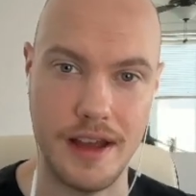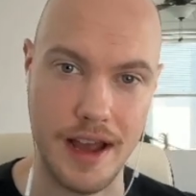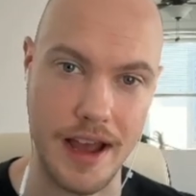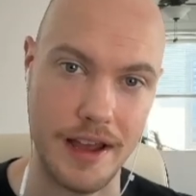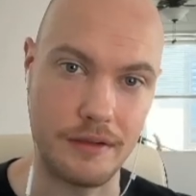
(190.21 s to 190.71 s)

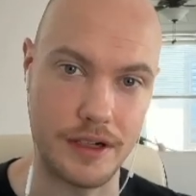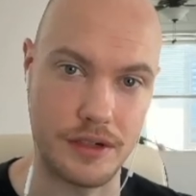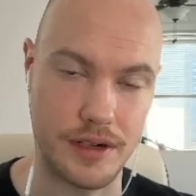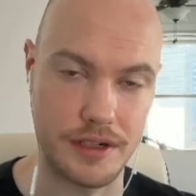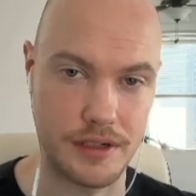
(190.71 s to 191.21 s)
at
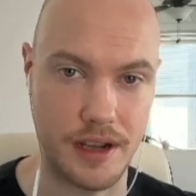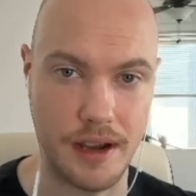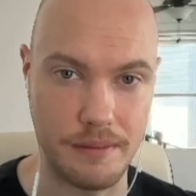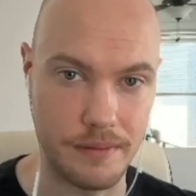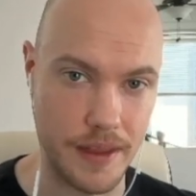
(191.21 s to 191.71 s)
registration
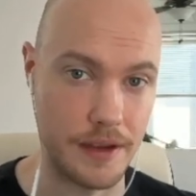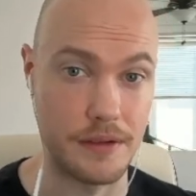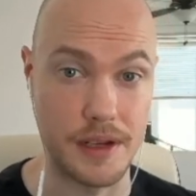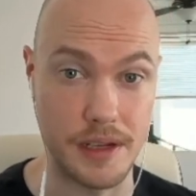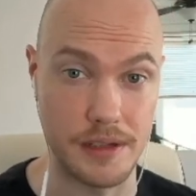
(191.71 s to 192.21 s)
time that you
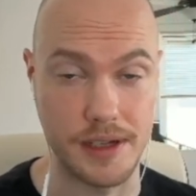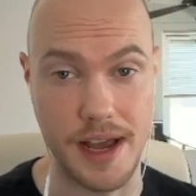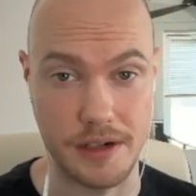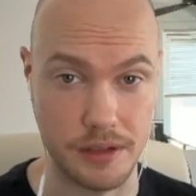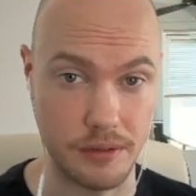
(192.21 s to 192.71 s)
need to
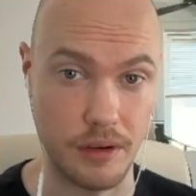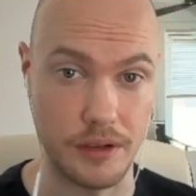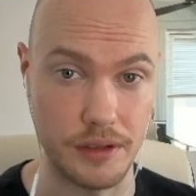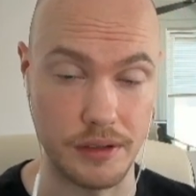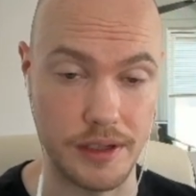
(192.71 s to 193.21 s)
actually run
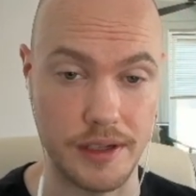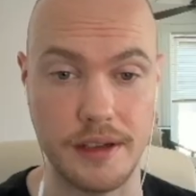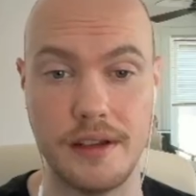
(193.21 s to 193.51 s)
your league.